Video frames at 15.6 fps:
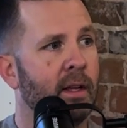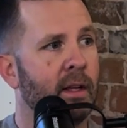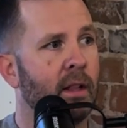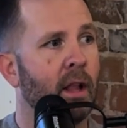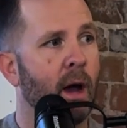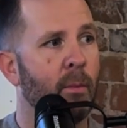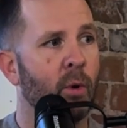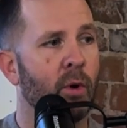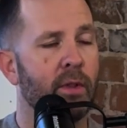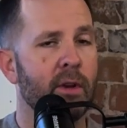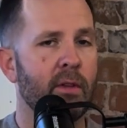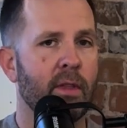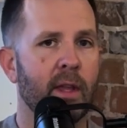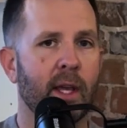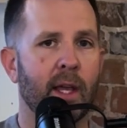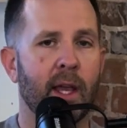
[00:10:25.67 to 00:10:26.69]
A lot more than you
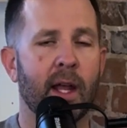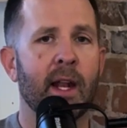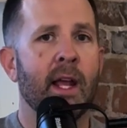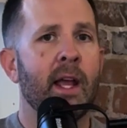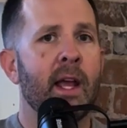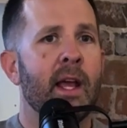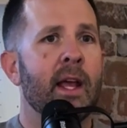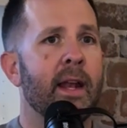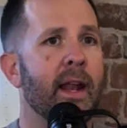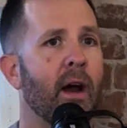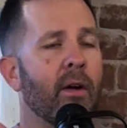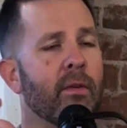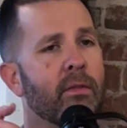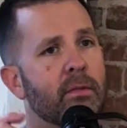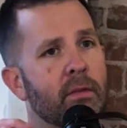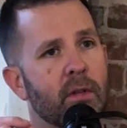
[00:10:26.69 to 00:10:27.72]
think it can.
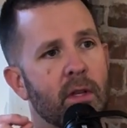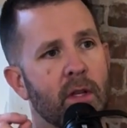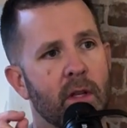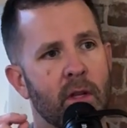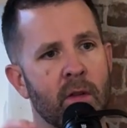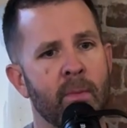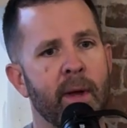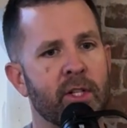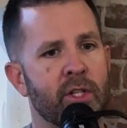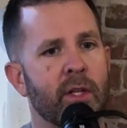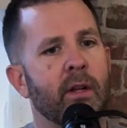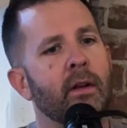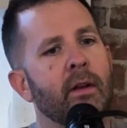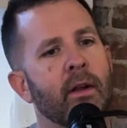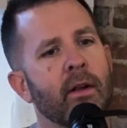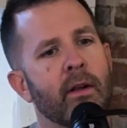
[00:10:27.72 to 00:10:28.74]
Now, you
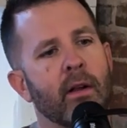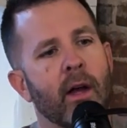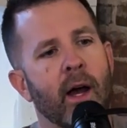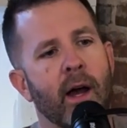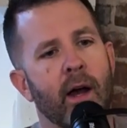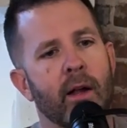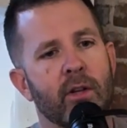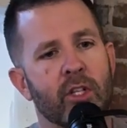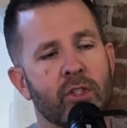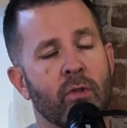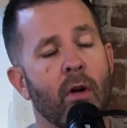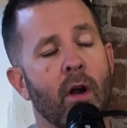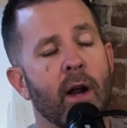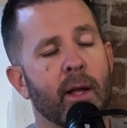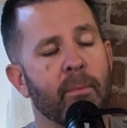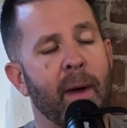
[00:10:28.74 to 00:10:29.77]
mentioned just
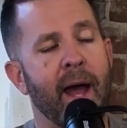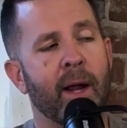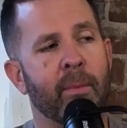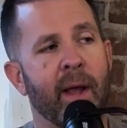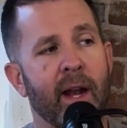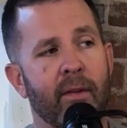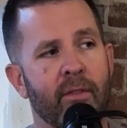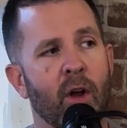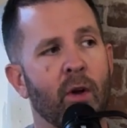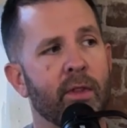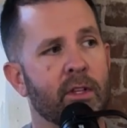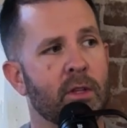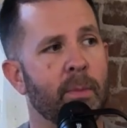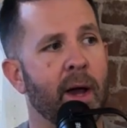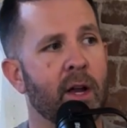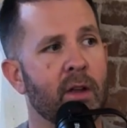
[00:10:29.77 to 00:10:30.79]
chronic back pain. I've known this
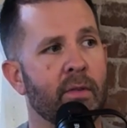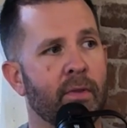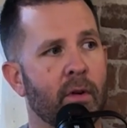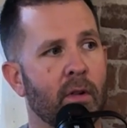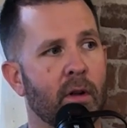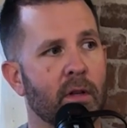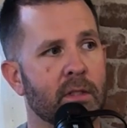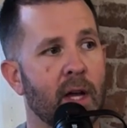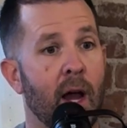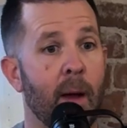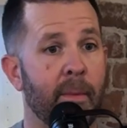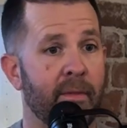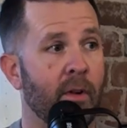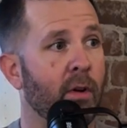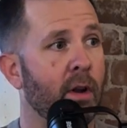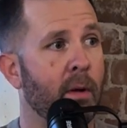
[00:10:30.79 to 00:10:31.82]
about you for a long time.
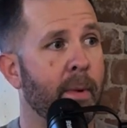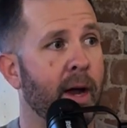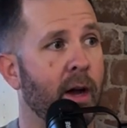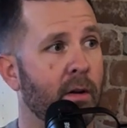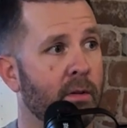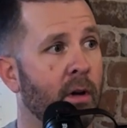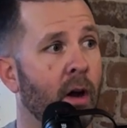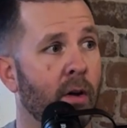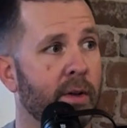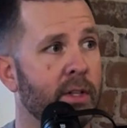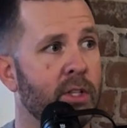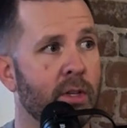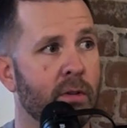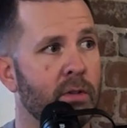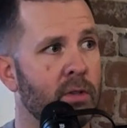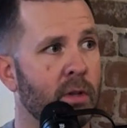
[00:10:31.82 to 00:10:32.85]
I've known it about Holly
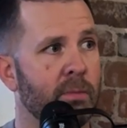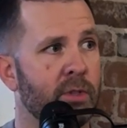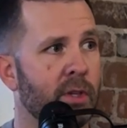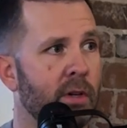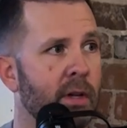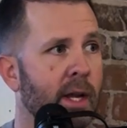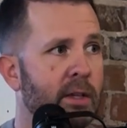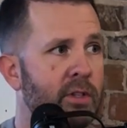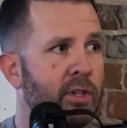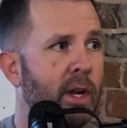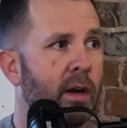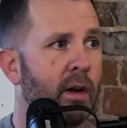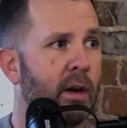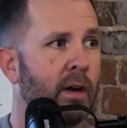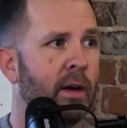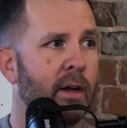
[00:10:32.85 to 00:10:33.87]
too, so I'm sure you guys
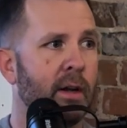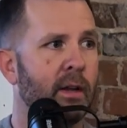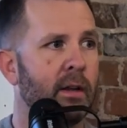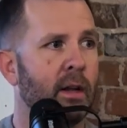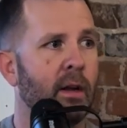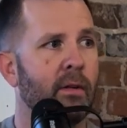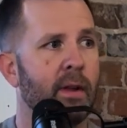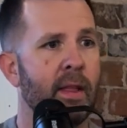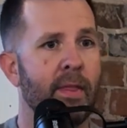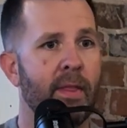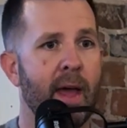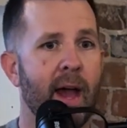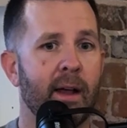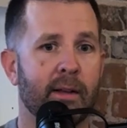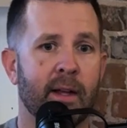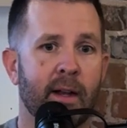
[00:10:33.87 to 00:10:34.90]
share, in
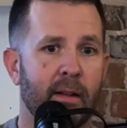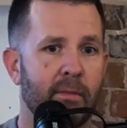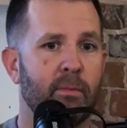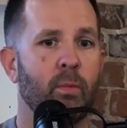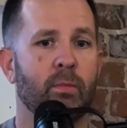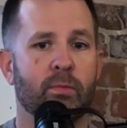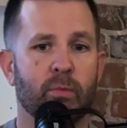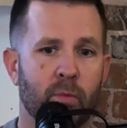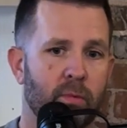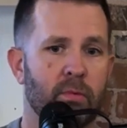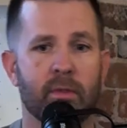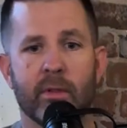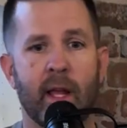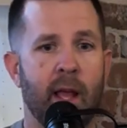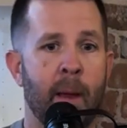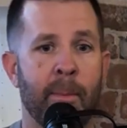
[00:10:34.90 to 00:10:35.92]
that kind of
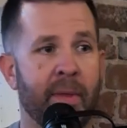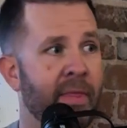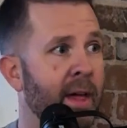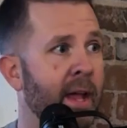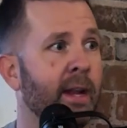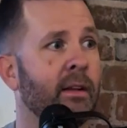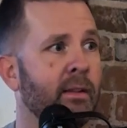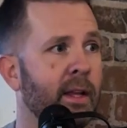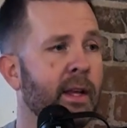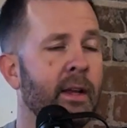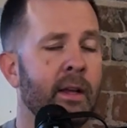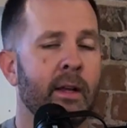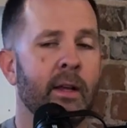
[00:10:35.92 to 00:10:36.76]
empathetically.